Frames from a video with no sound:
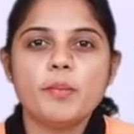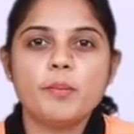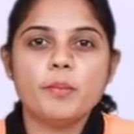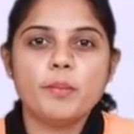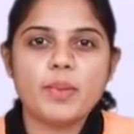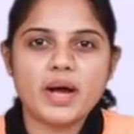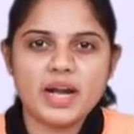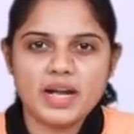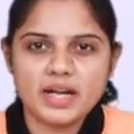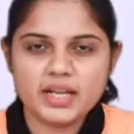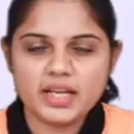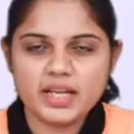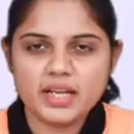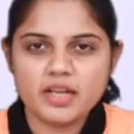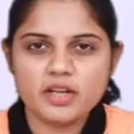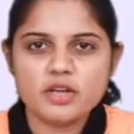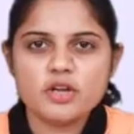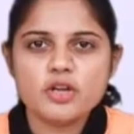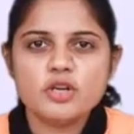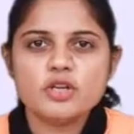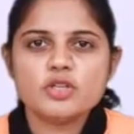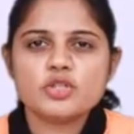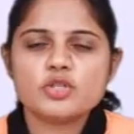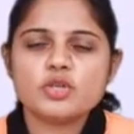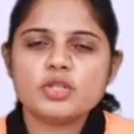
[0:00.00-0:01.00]

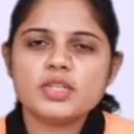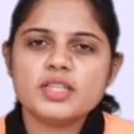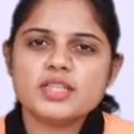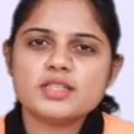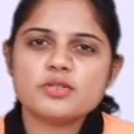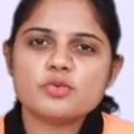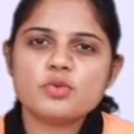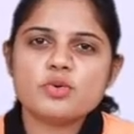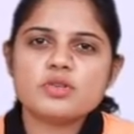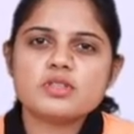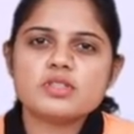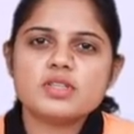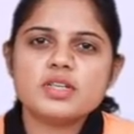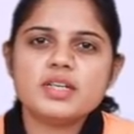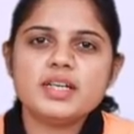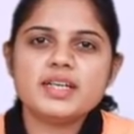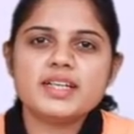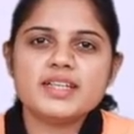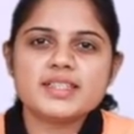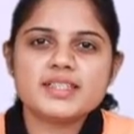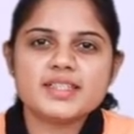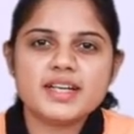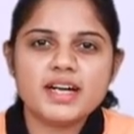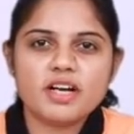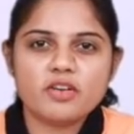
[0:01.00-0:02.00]
bulky so this was the
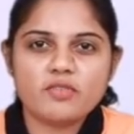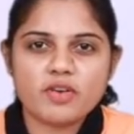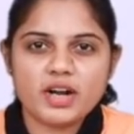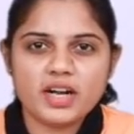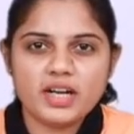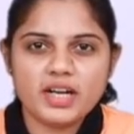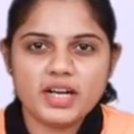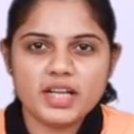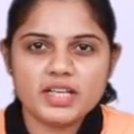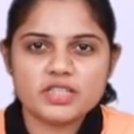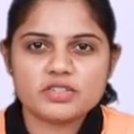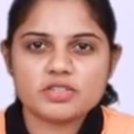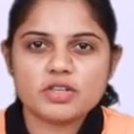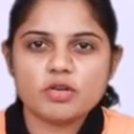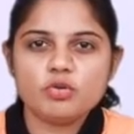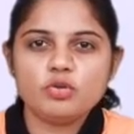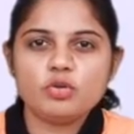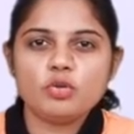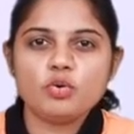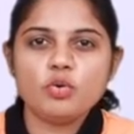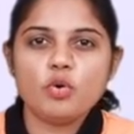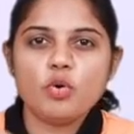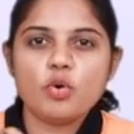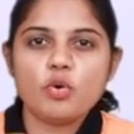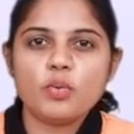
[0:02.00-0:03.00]
disadvantage
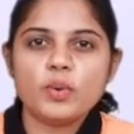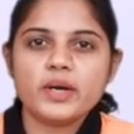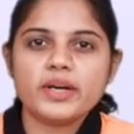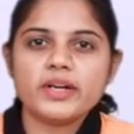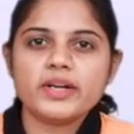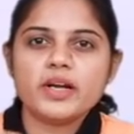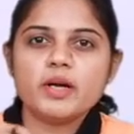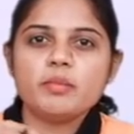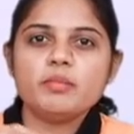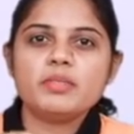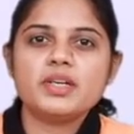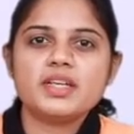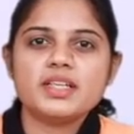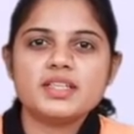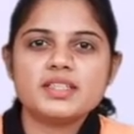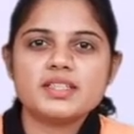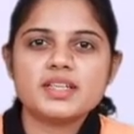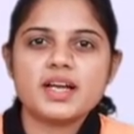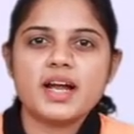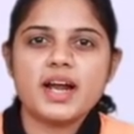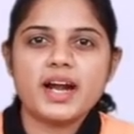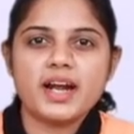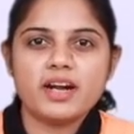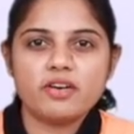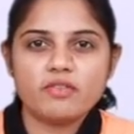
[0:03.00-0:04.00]
now to overcome
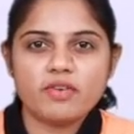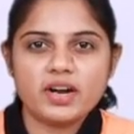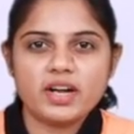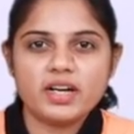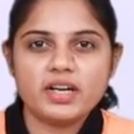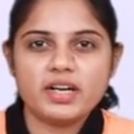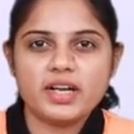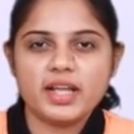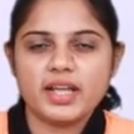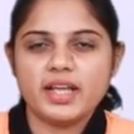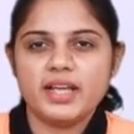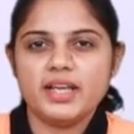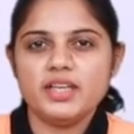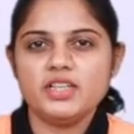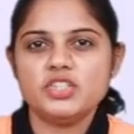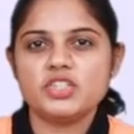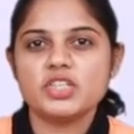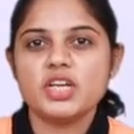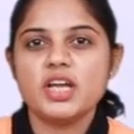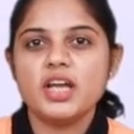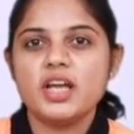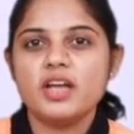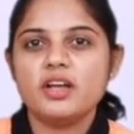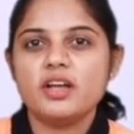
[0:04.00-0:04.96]
disadvantage